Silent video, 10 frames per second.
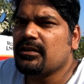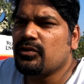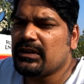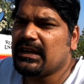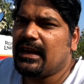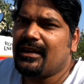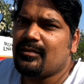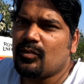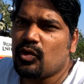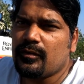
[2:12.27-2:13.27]
looking at
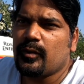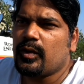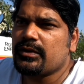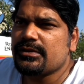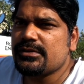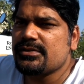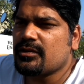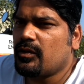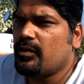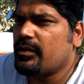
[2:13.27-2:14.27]

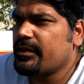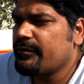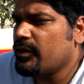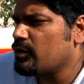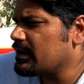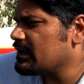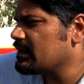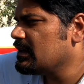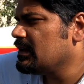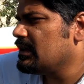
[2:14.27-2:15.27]
motovloggers, or if
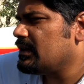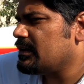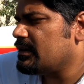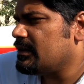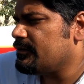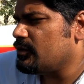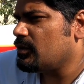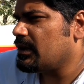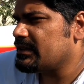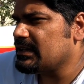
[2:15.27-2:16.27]

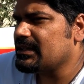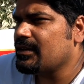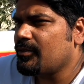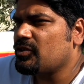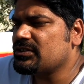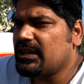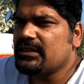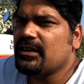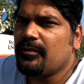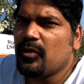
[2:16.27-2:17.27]
you are thinking about
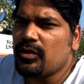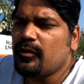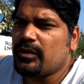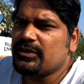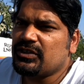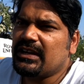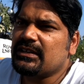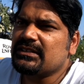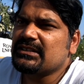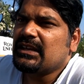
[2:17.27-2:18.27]
starting a motovlogging
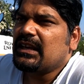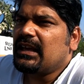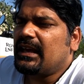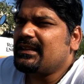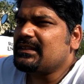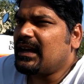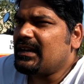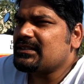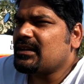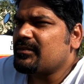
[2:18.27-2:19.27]
channels, I think
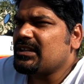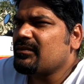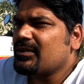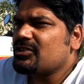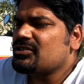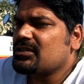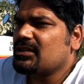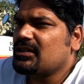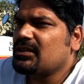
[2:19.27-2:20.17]
that is something which